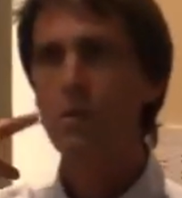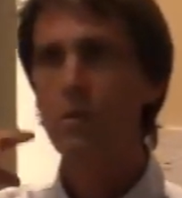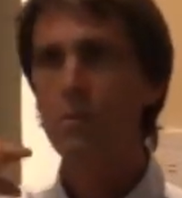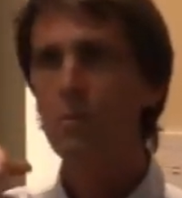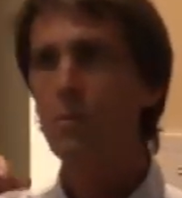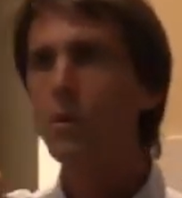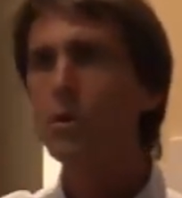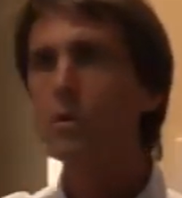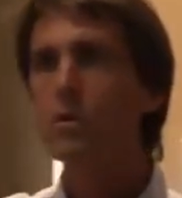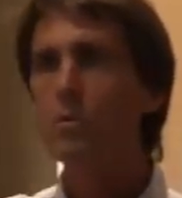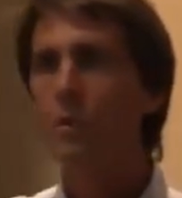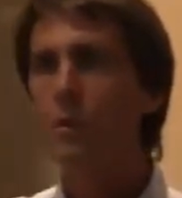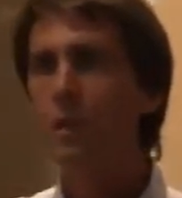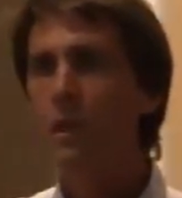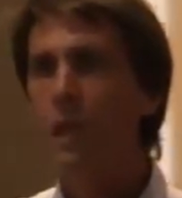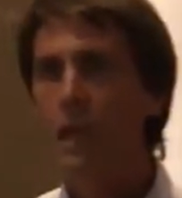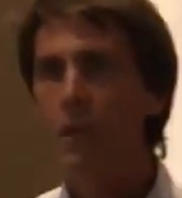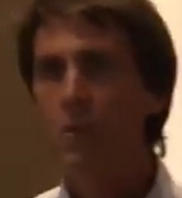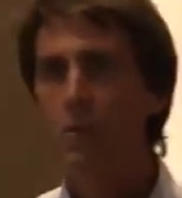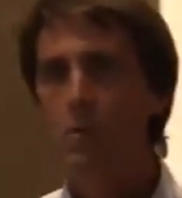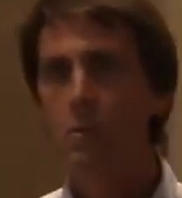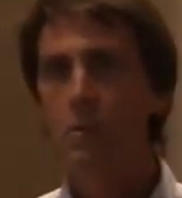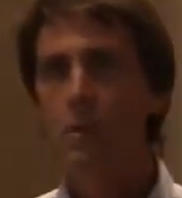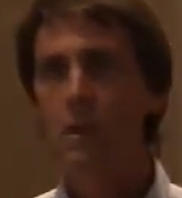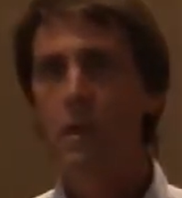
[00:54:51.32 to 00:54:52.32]
there are multiple
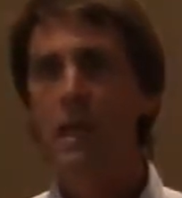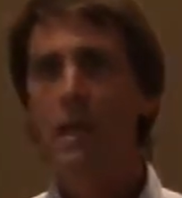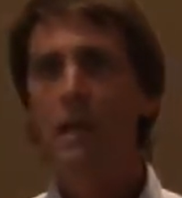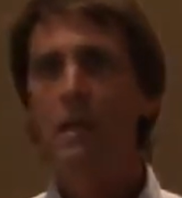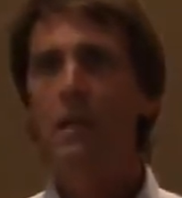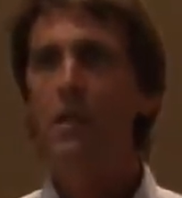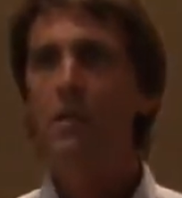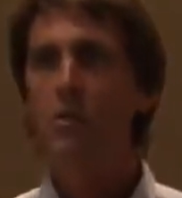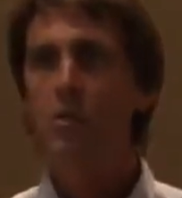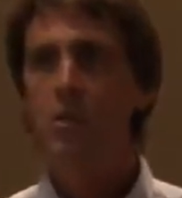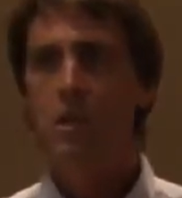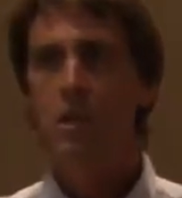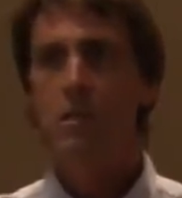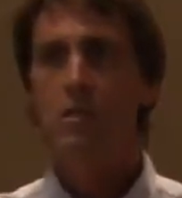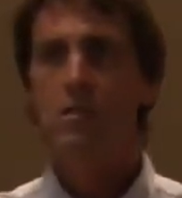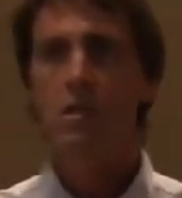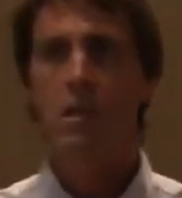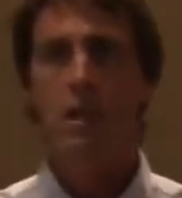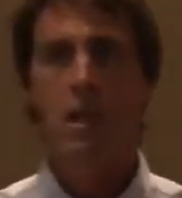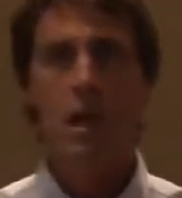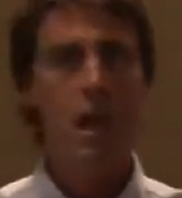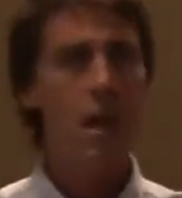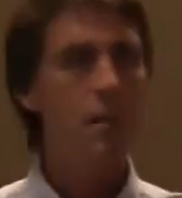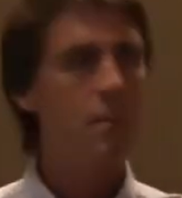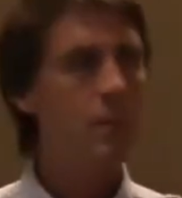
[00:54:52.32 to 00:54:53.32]
languages, but English is the
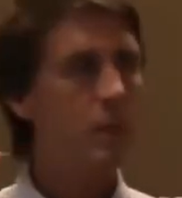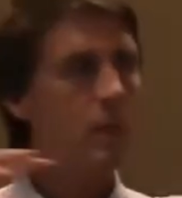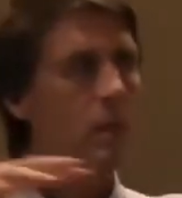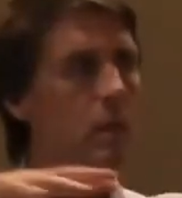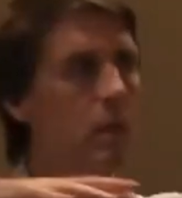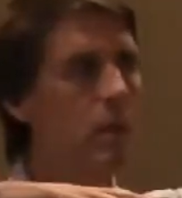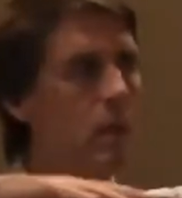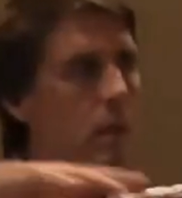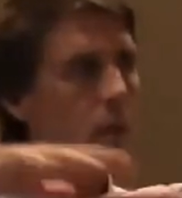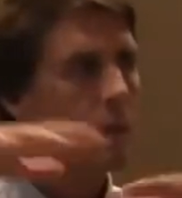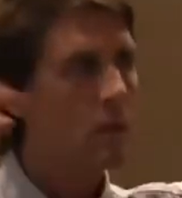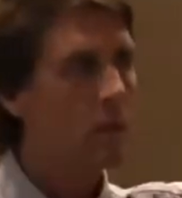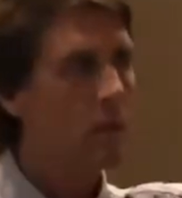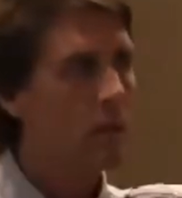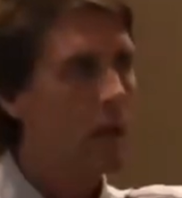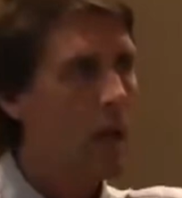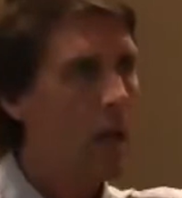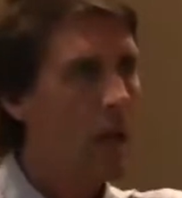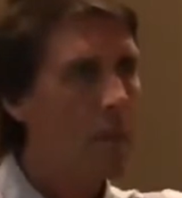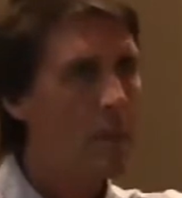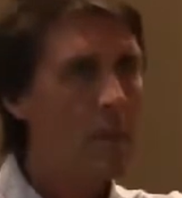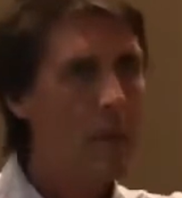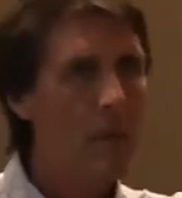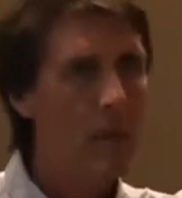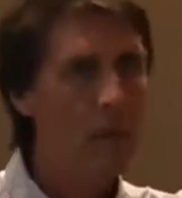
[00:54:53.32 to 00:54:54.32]
common
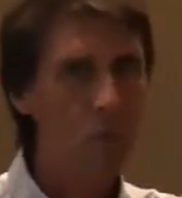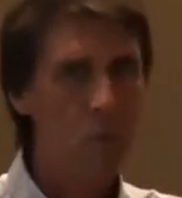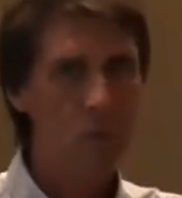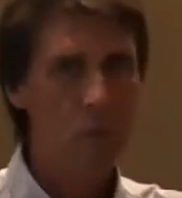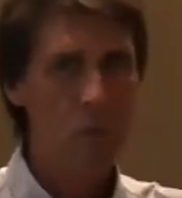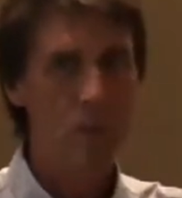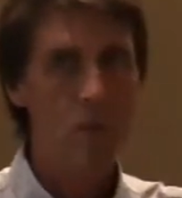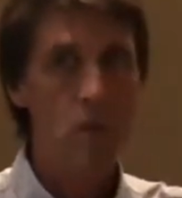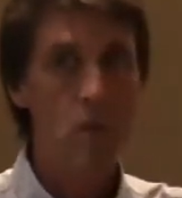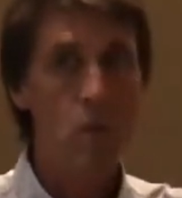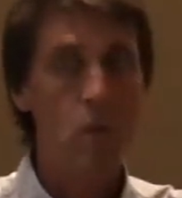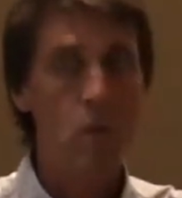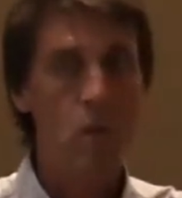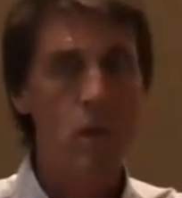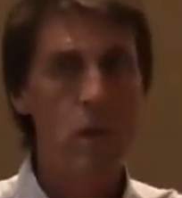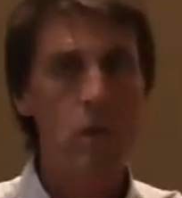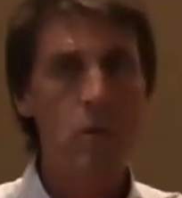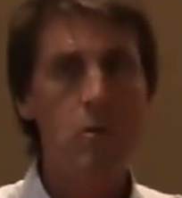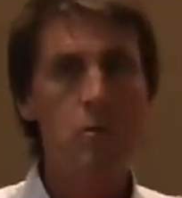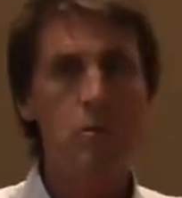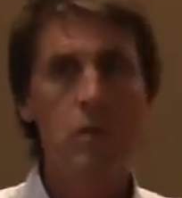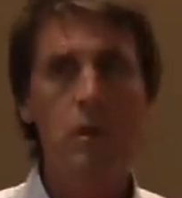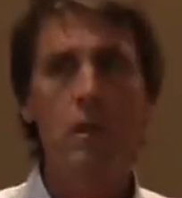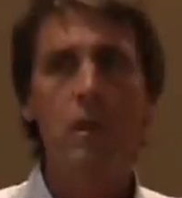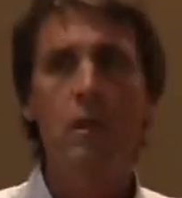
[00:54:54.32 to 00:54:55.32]
denominator within the whole
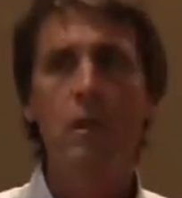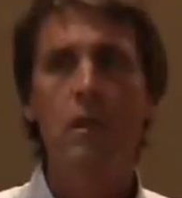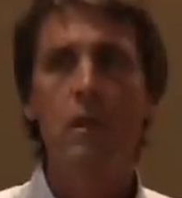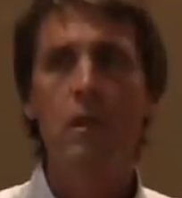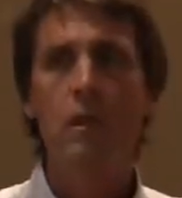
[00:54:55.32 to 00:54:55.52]
country.